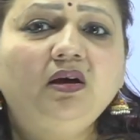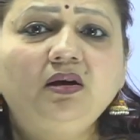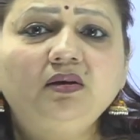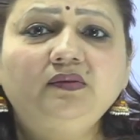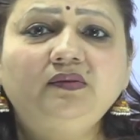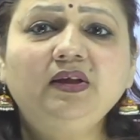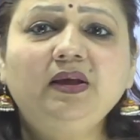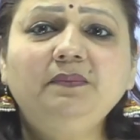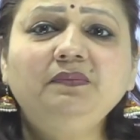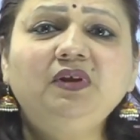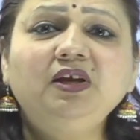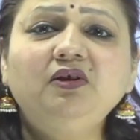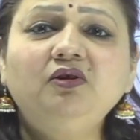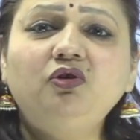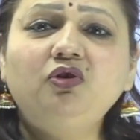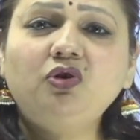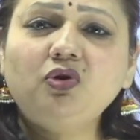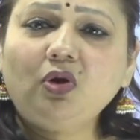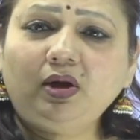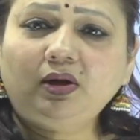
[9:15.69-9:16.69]
something
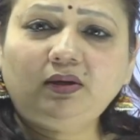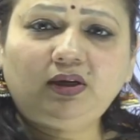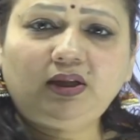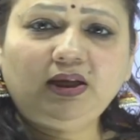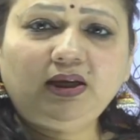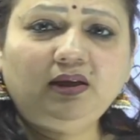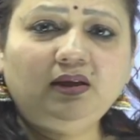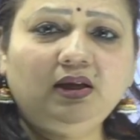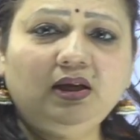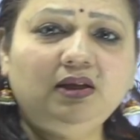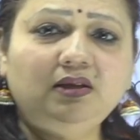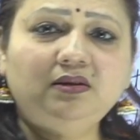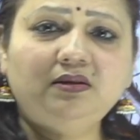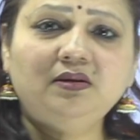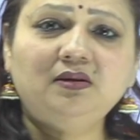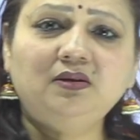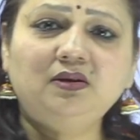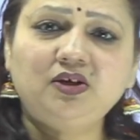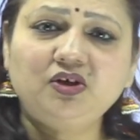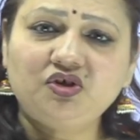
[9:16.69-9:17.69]
rotting in
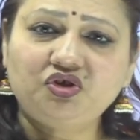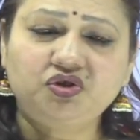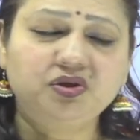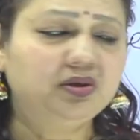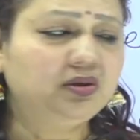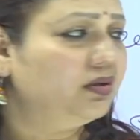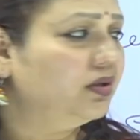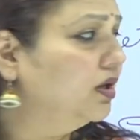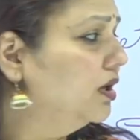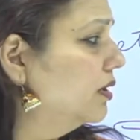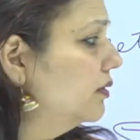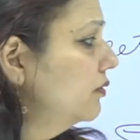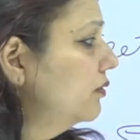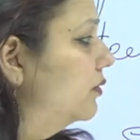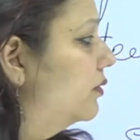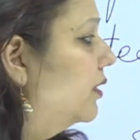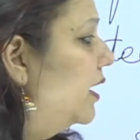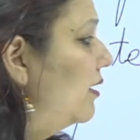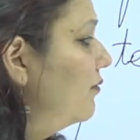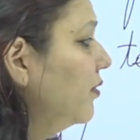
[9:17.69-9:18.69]
the kitchen,
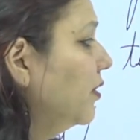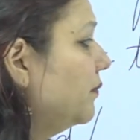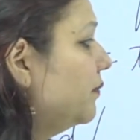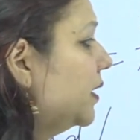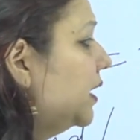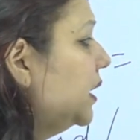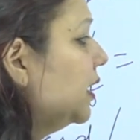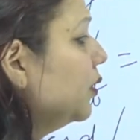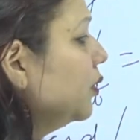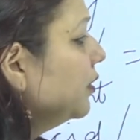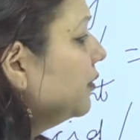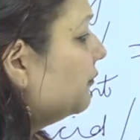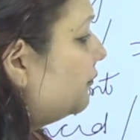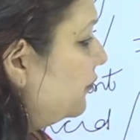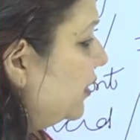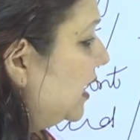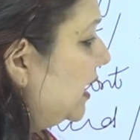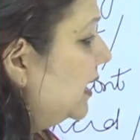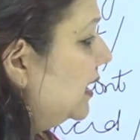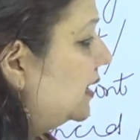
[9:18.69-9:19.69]
so everybody could
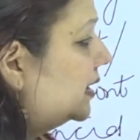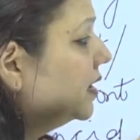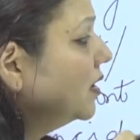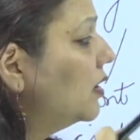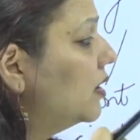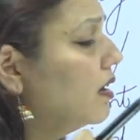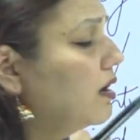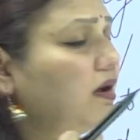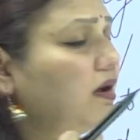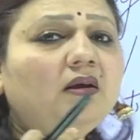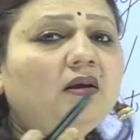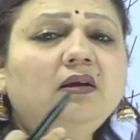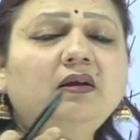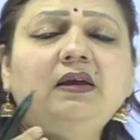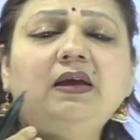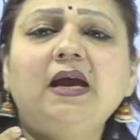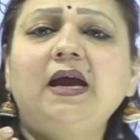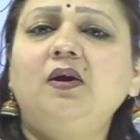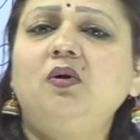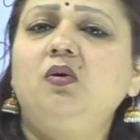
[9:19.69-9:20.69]
feel the
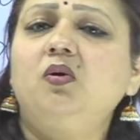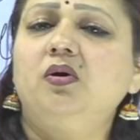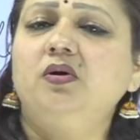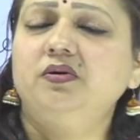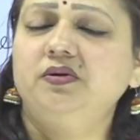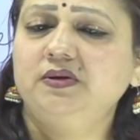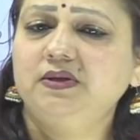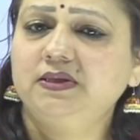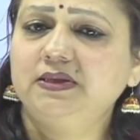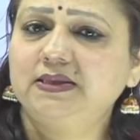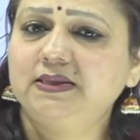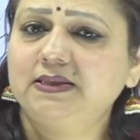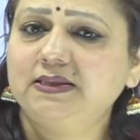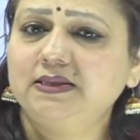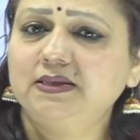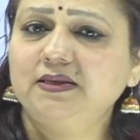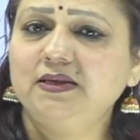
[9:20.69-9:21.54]
cacodorous.